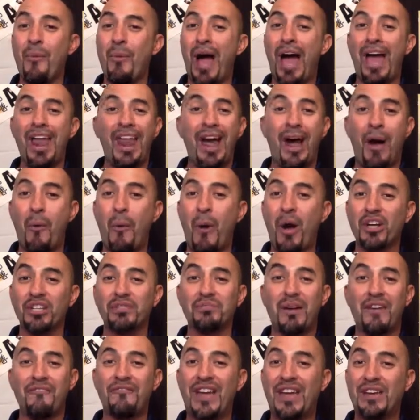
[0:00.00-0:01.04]
and I wash
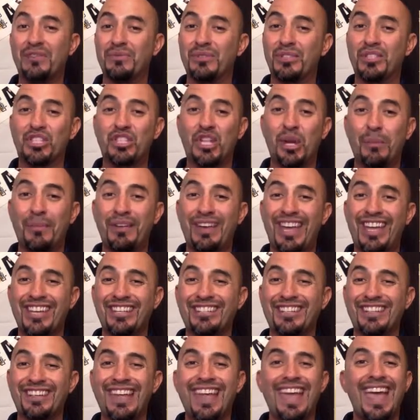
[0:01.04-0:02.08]
my face with
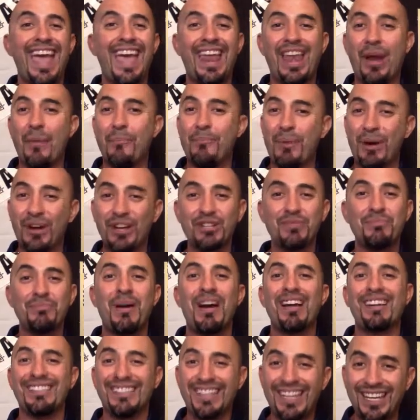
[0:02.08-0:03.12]
determination and I brush
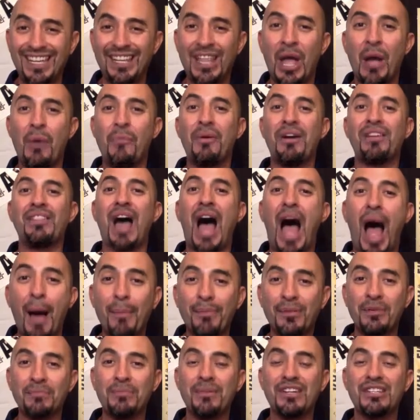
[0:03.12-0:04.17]
my teeth with
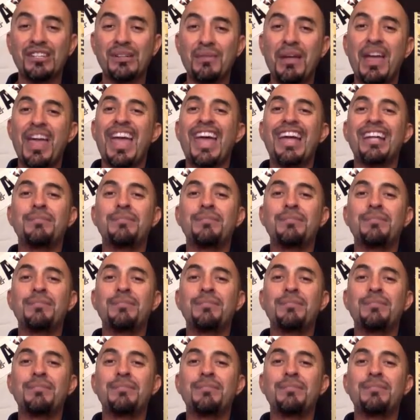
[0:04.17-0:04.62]
optimism,